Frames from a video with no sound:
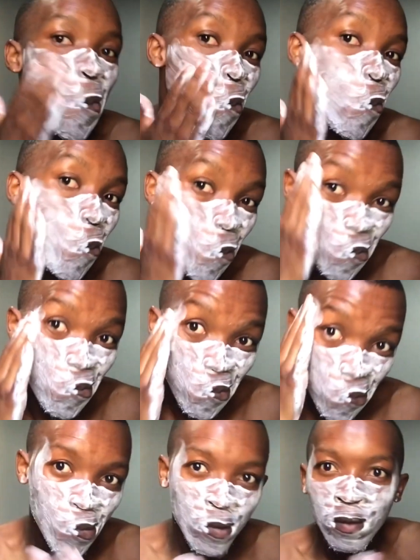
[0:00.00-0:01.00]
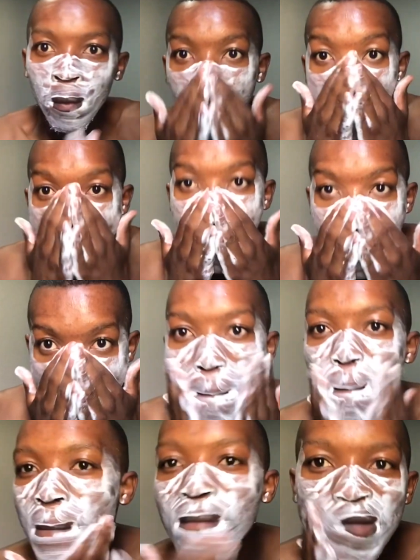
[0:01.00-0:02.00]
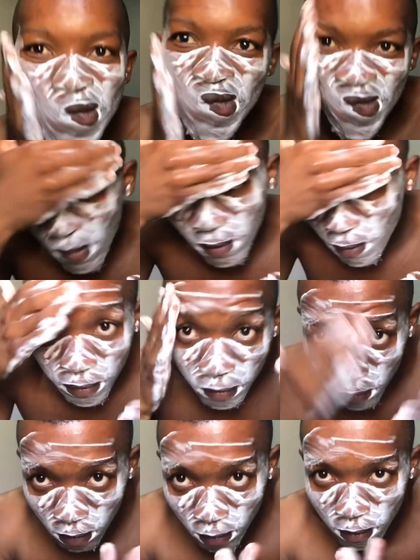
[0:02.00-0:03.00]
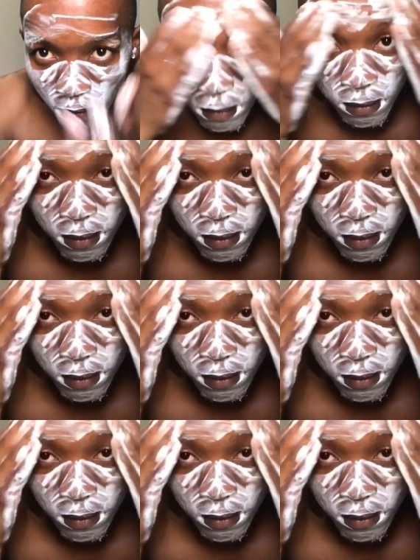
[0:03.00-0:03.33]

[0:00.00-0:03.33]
soap, which was recommended to me by a friend. So